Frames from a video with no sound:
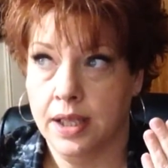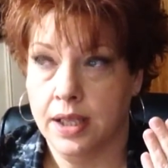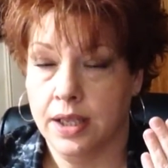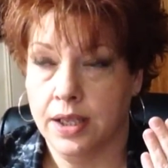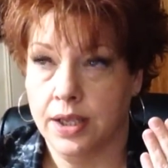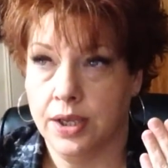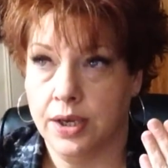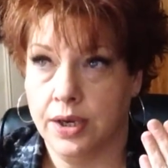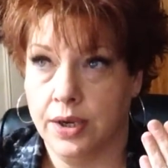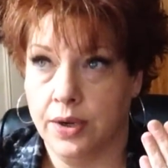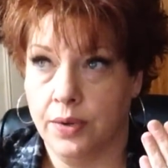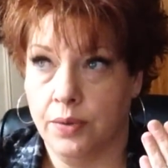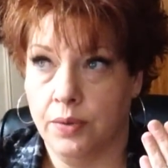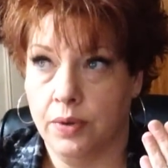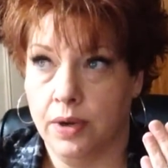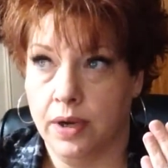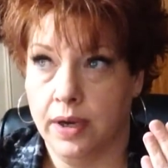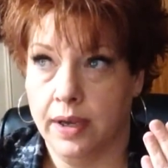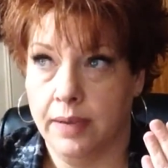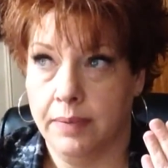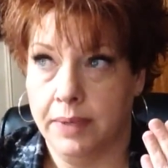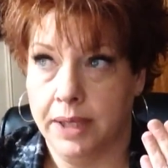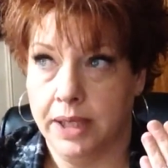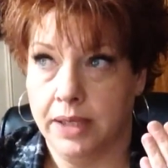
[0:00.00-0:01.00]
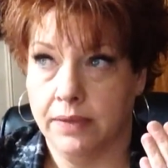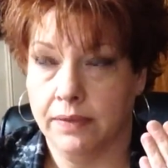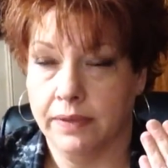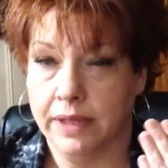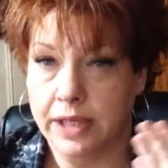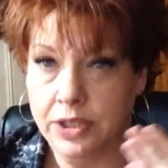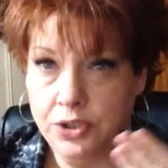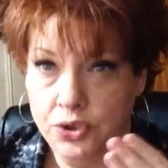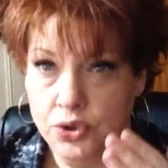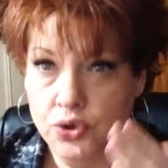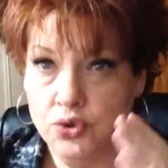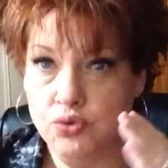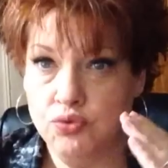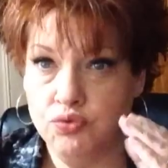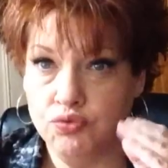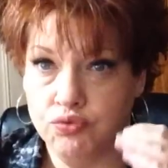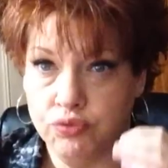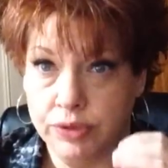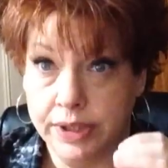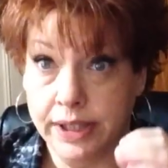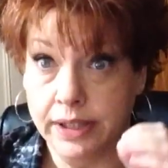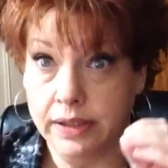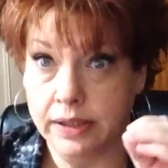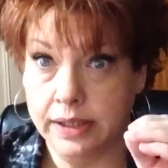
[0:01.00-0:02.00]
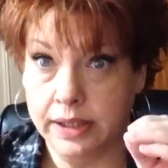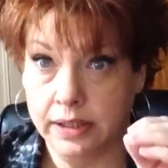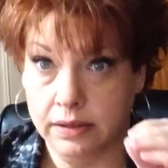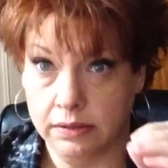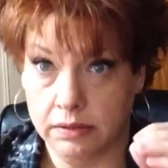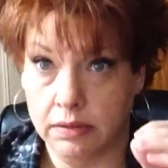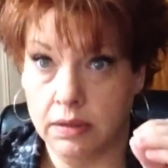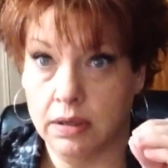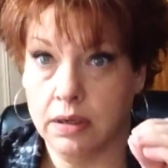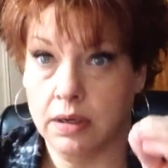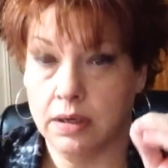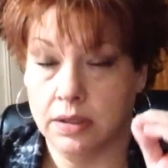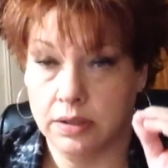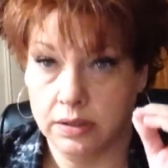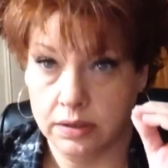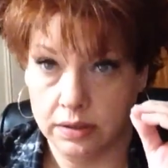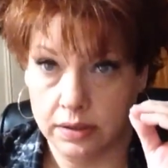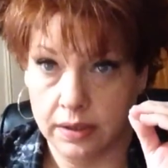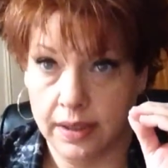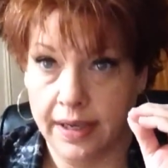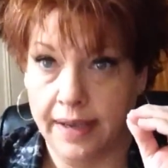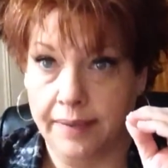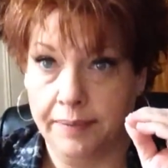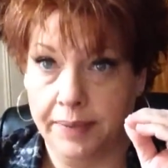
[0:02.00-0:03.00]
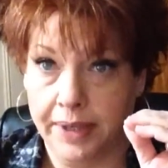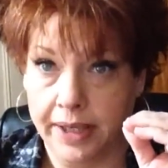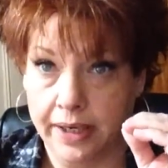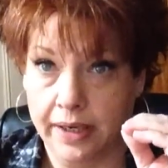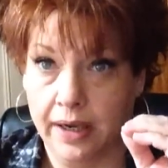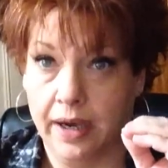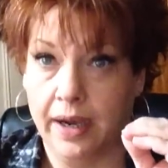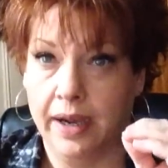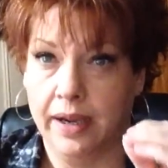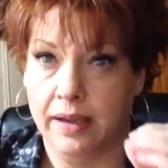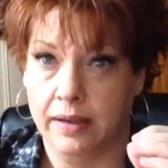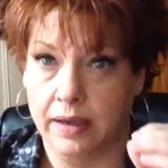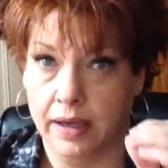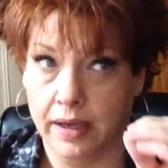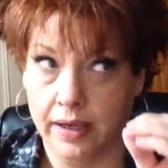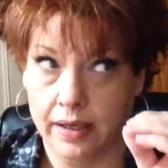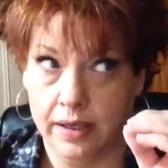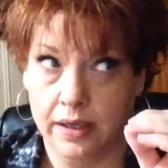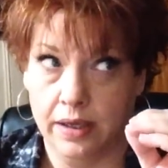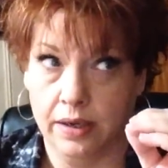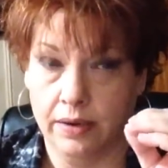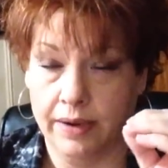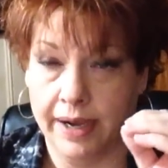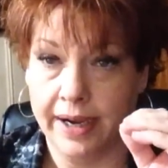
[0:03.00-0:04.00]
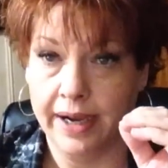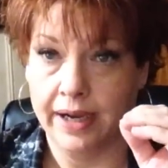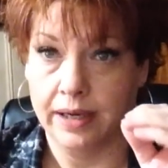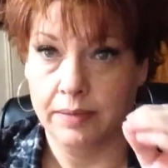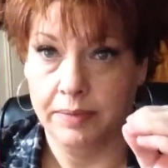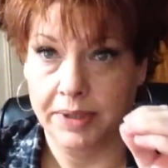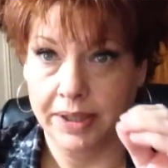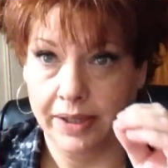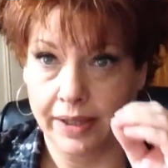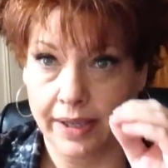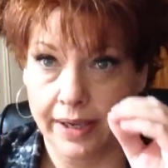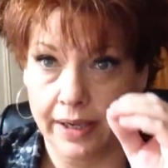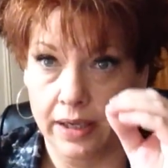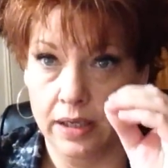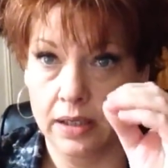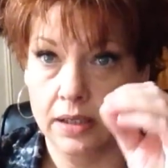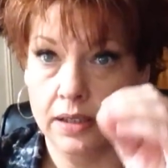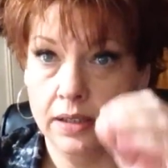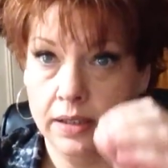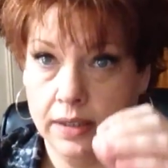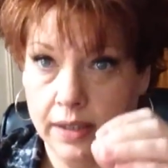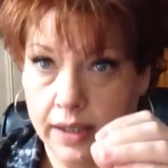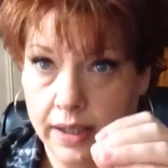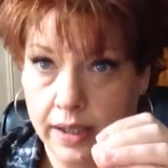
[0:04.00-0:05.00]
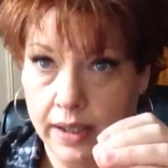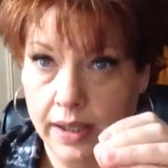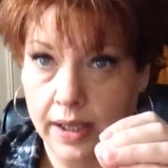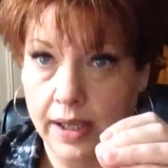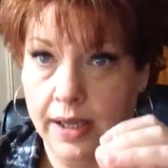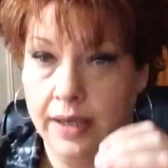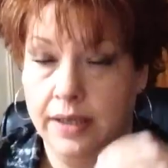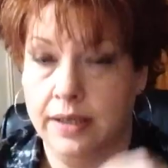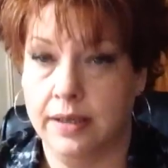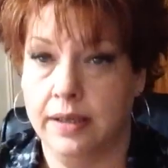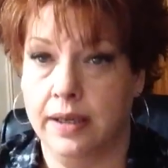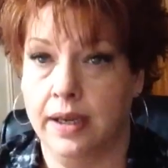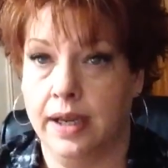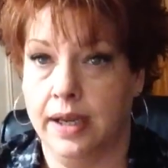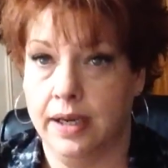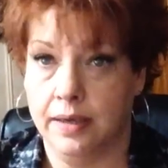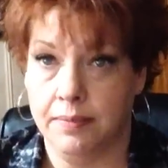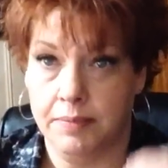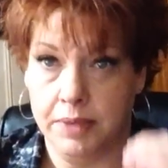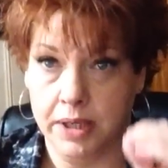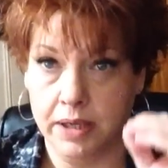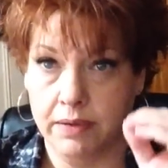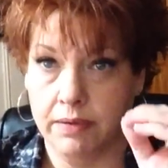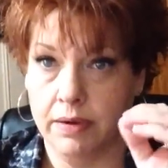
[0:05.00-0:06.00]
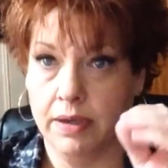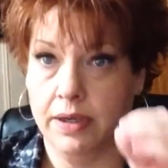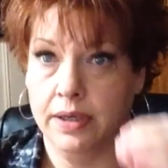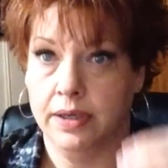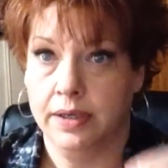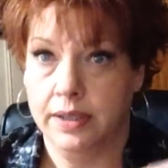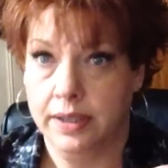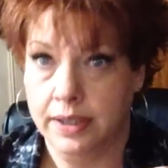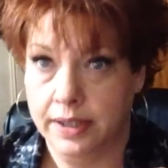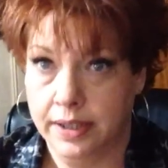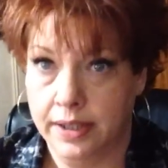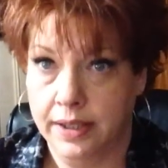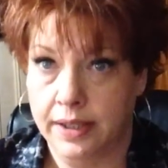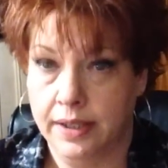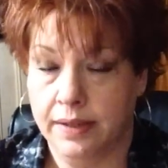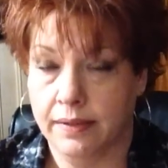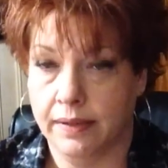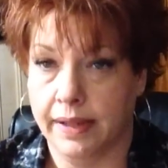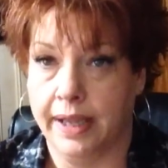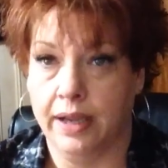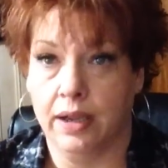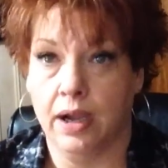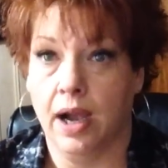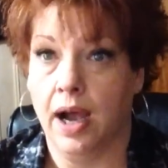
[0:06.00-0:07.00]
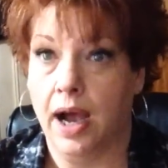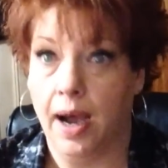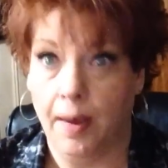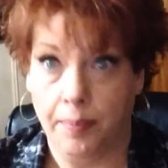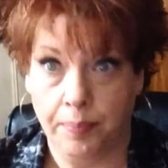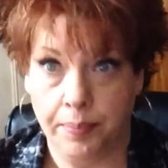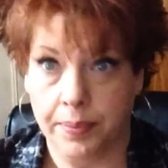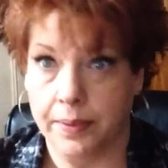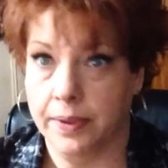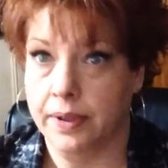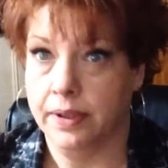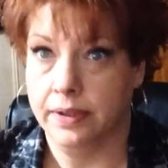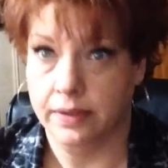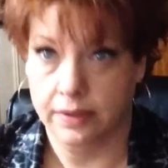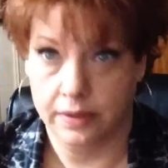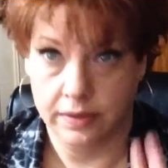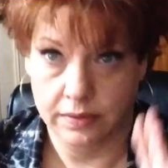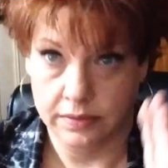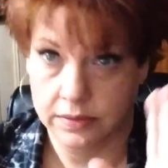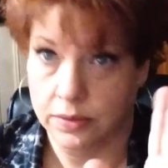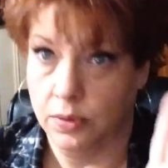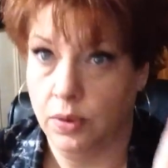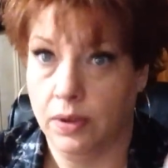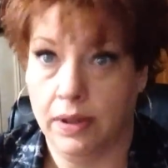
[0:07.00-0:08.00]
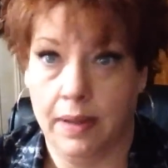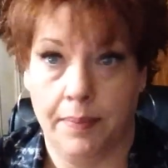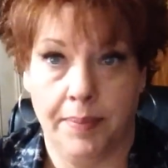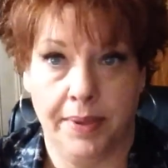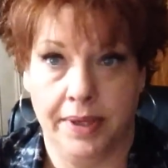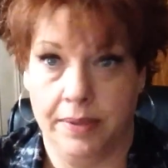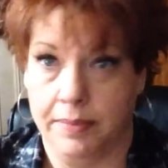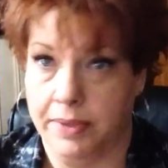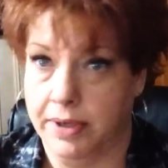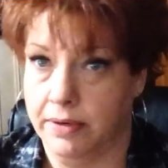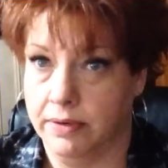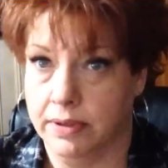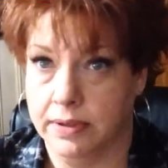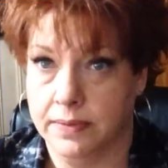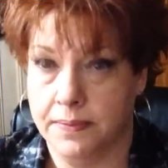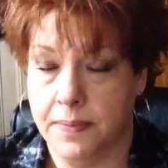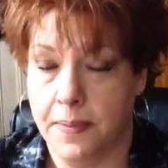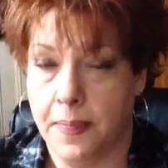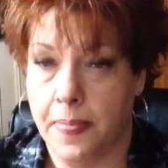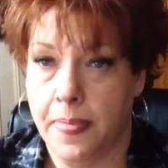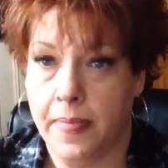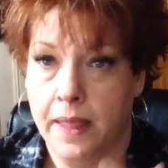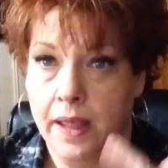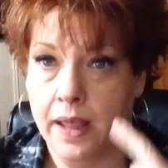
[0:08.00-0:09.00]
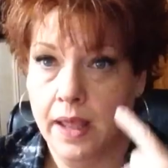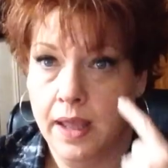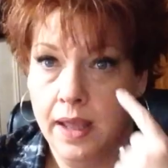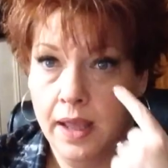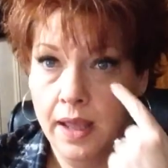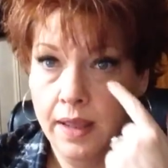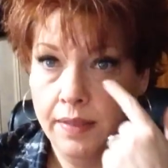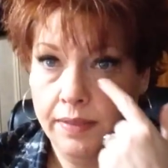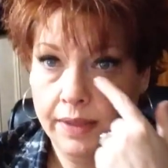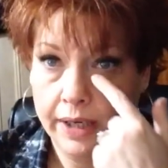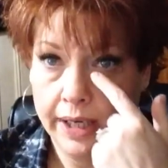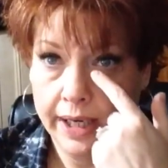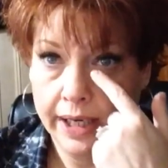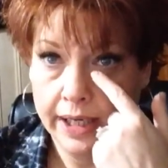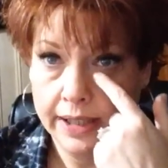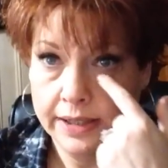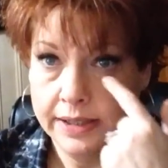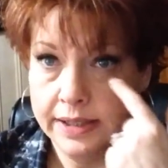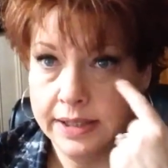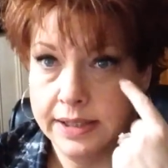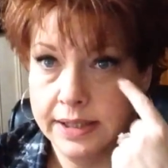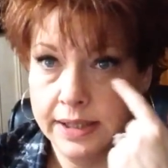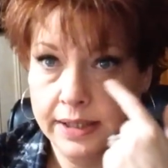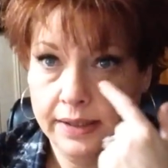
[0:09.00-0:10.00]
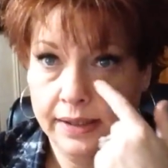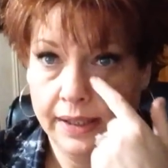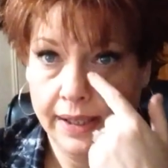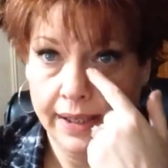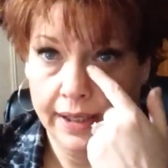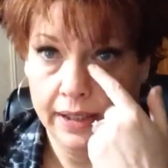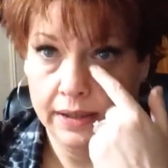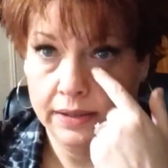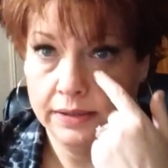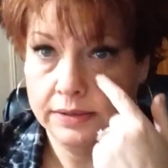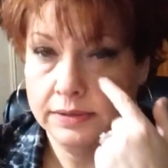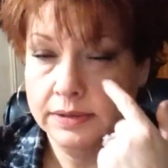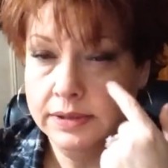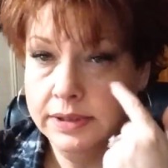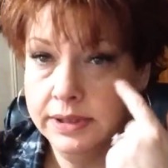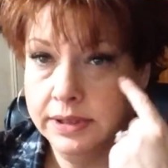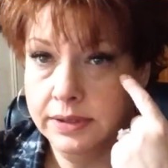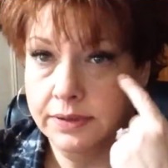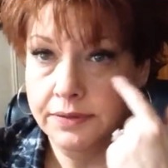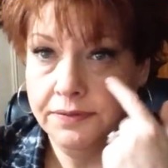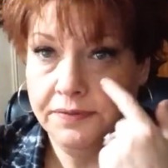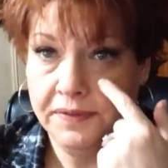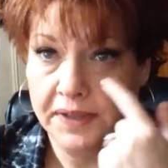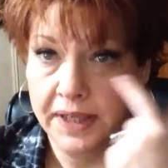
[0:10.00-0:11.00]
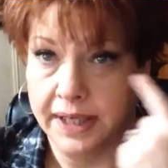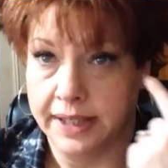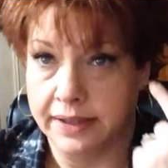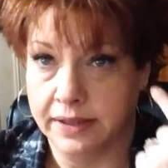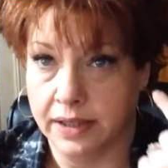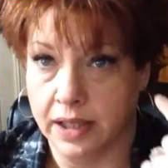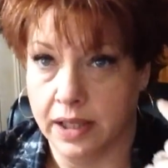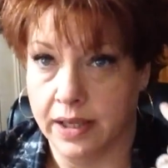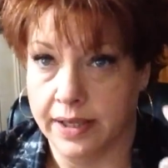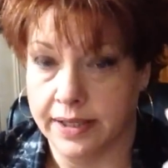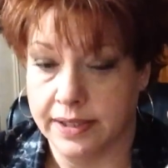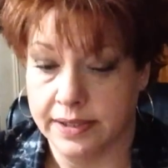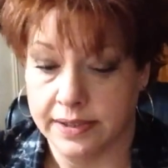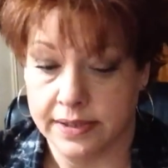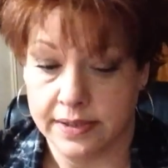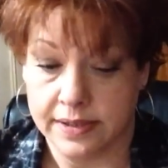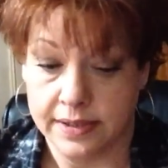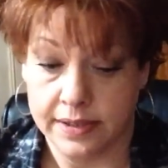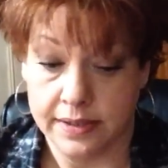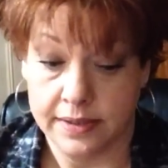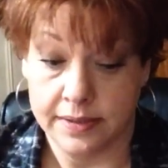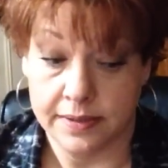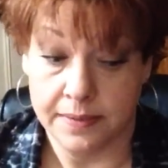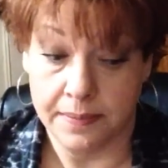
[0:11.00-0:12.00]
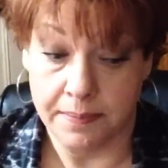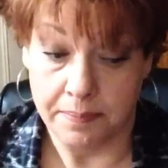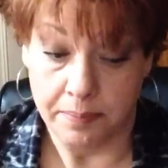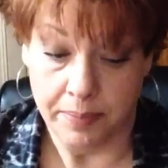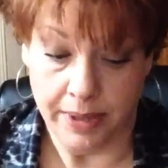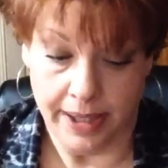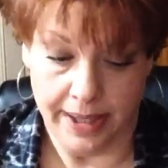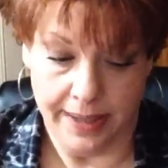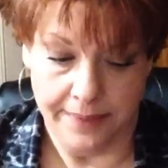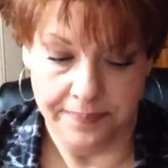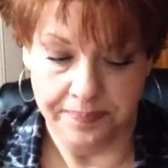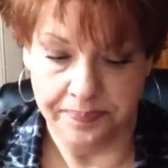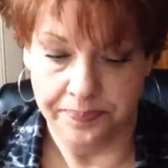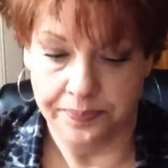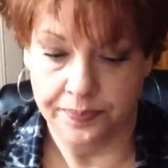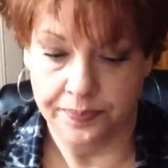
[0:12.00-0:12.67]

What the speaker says: unless you really look, I gotta be like in a mirror, like all up in a mirror, that I could see like little fine lines. But